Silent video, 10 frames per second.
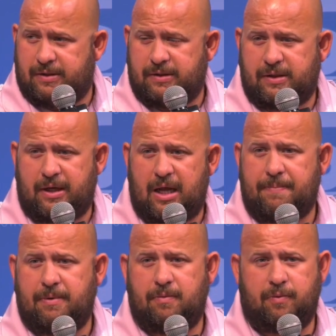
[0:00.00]
This can
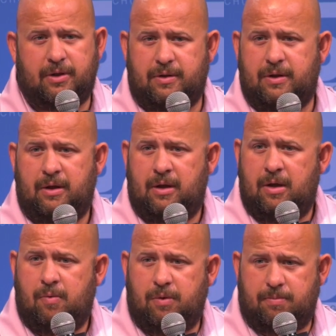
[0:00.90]
happen with
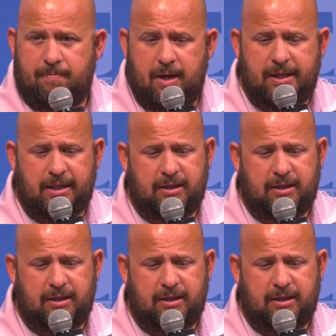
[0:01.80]
with money